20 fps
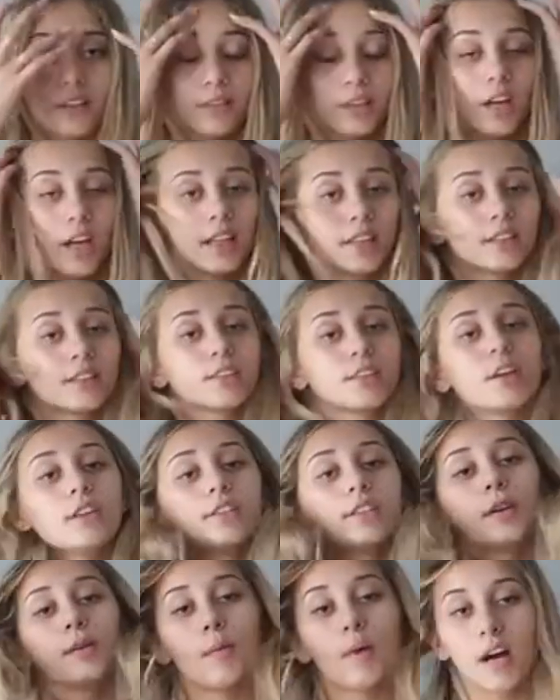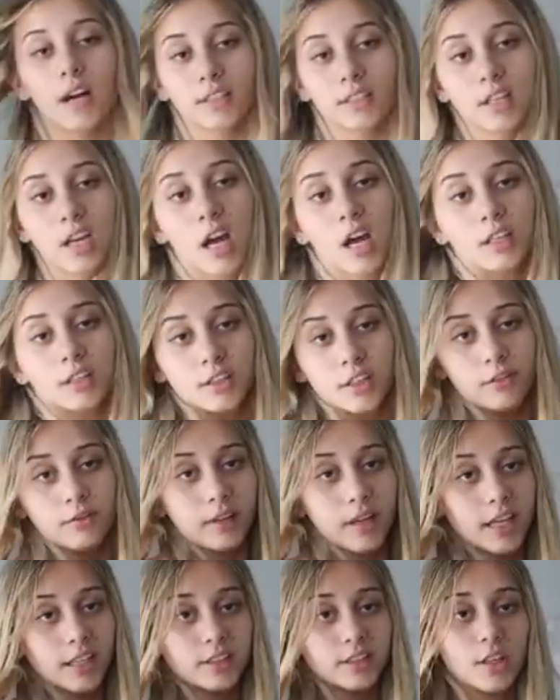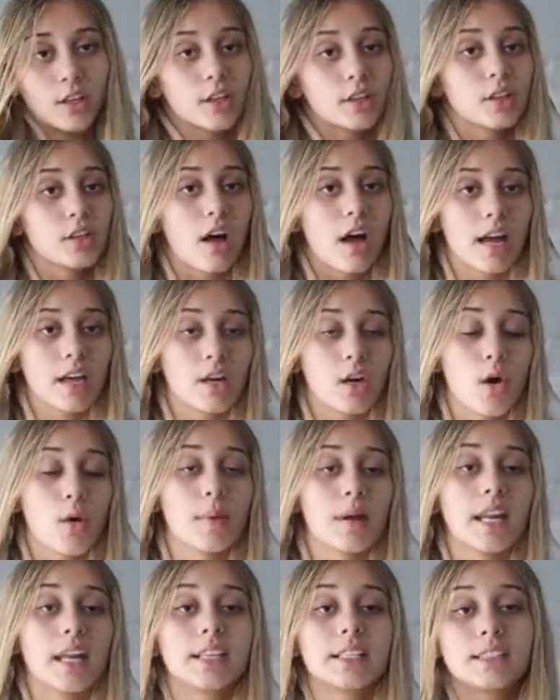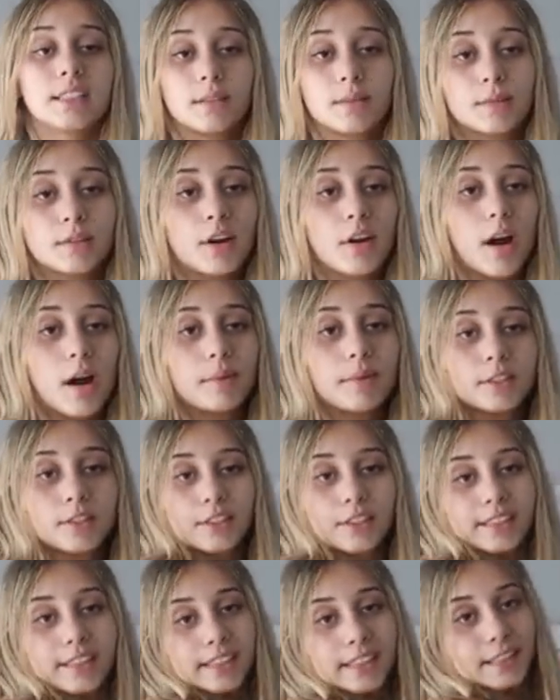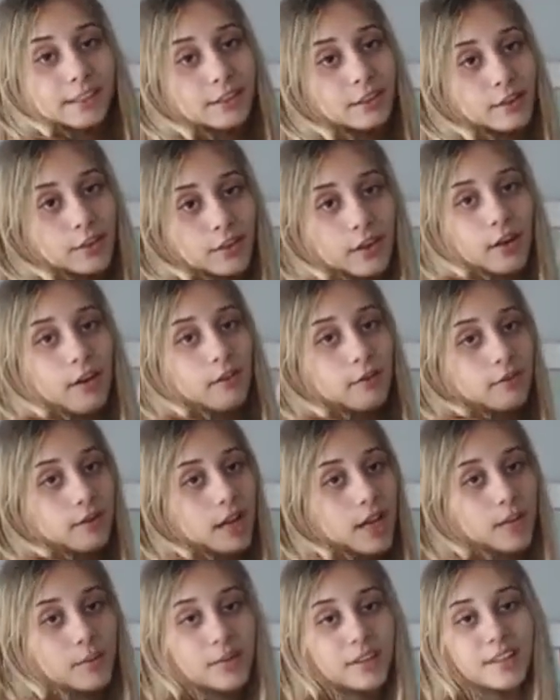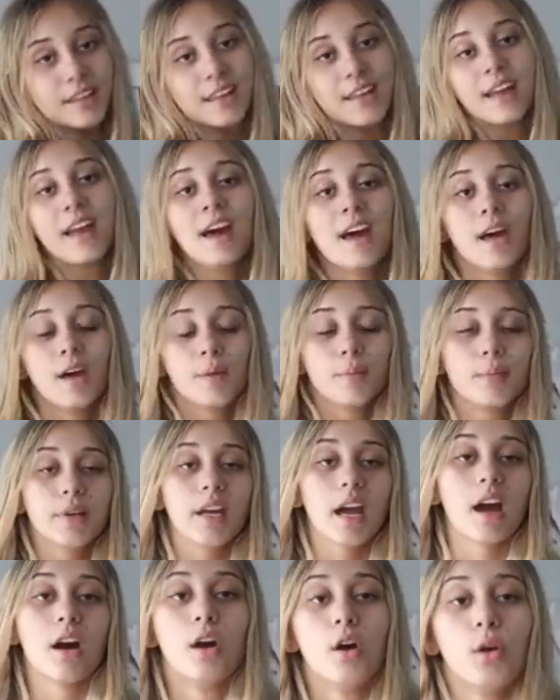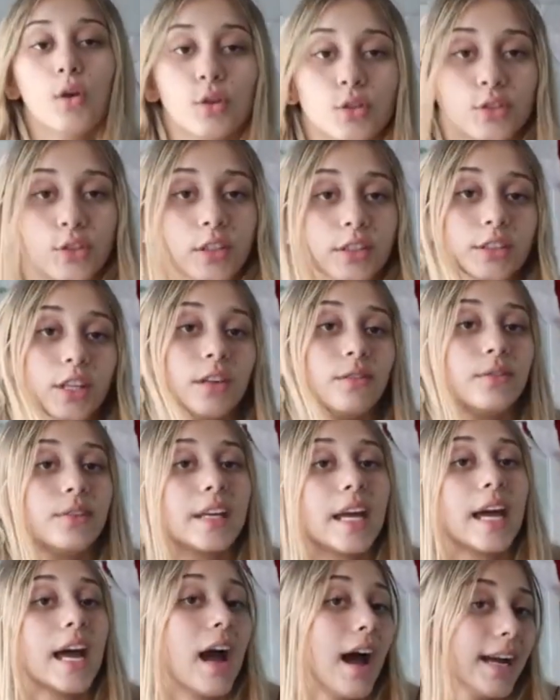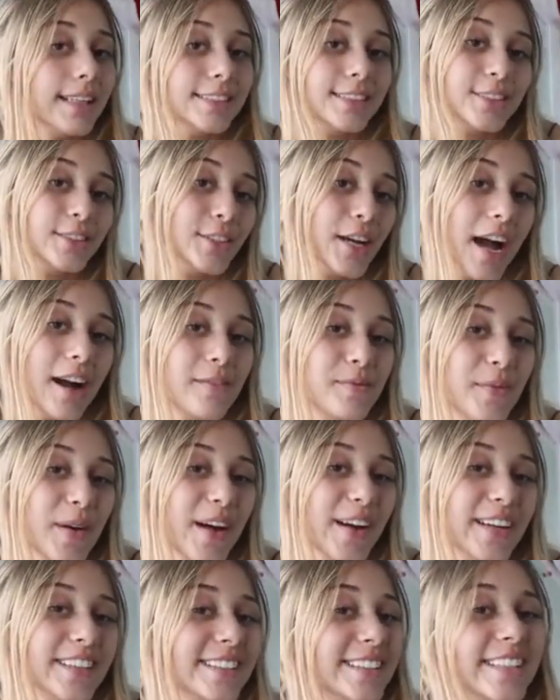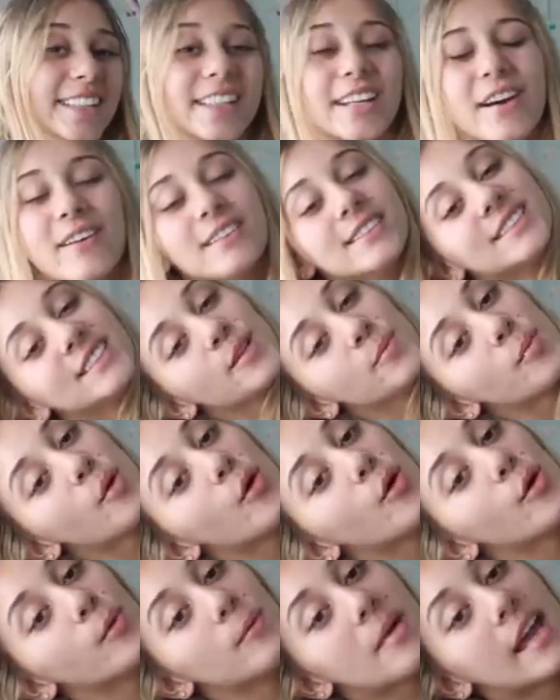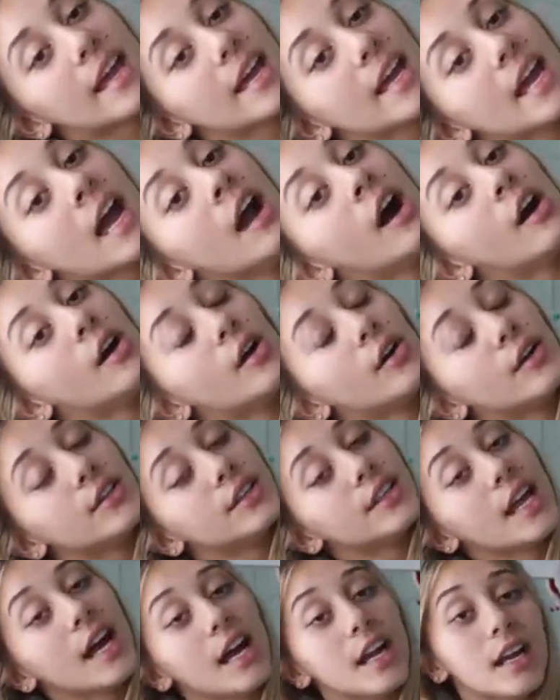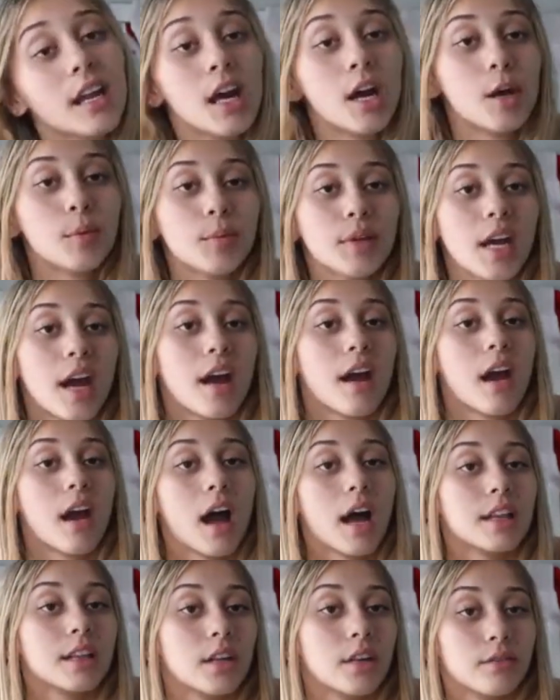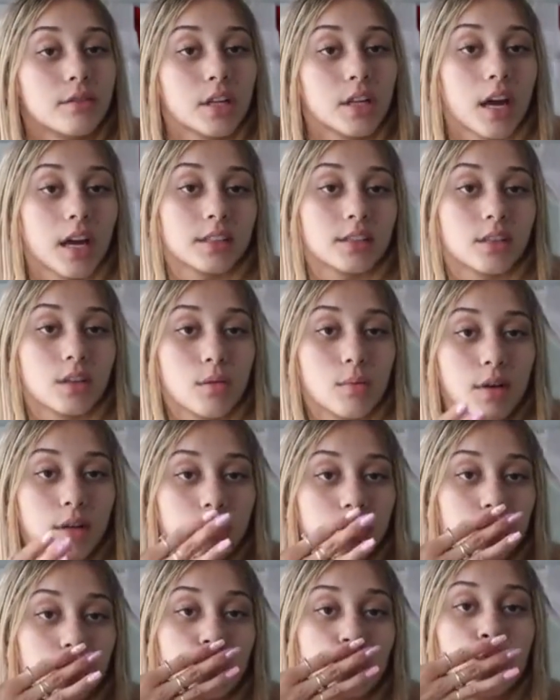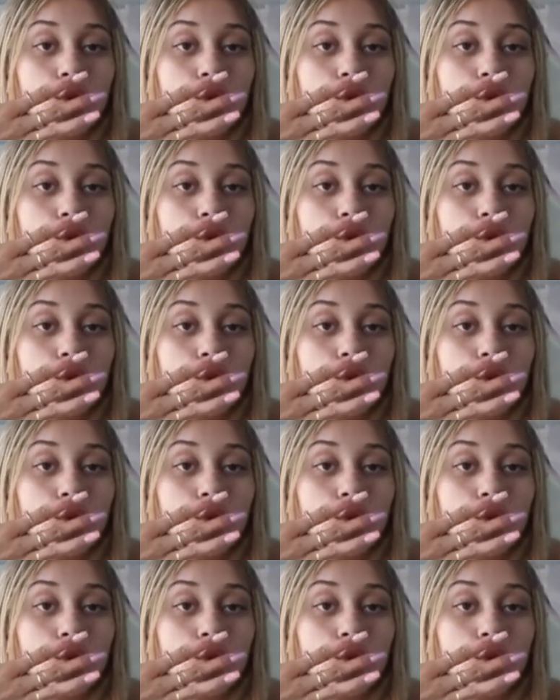I love you guys so, so much. Don't forget to go like, comment, and subscribe and join the Little Thought family. But yeah, also don't forget I do have merch, so go and support me on that. But yeah, I love you guys so much.